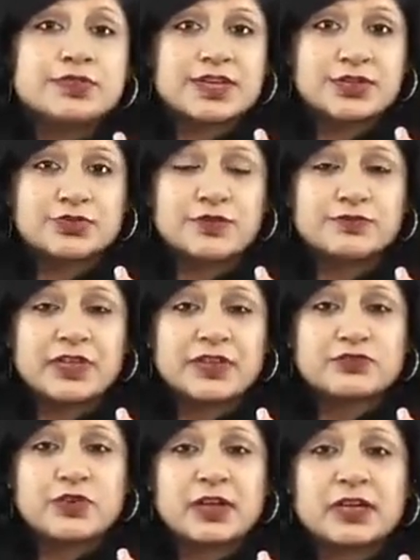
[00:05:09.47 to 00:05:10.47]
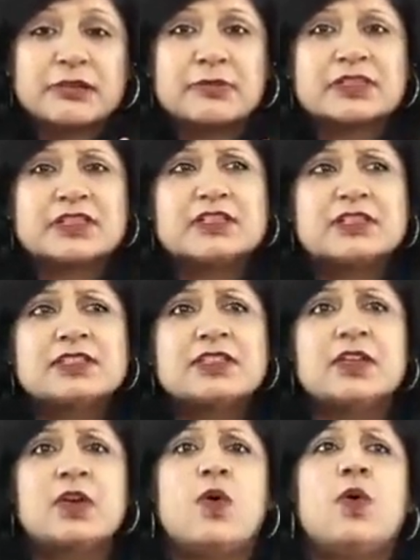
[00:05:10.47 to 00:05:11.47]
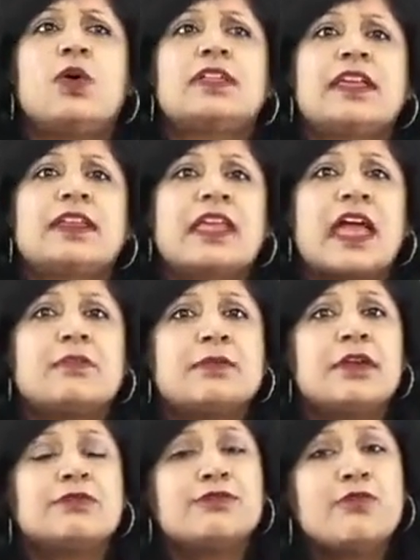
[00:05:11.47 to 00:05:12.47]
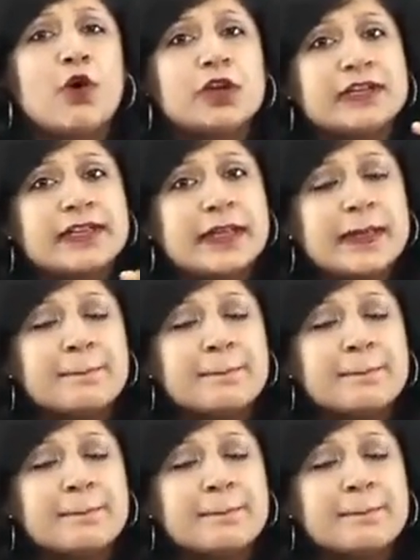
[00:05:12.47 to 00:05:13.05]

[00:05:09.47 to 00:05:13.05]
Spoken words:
of the extraocular muscles, or there can be a faulty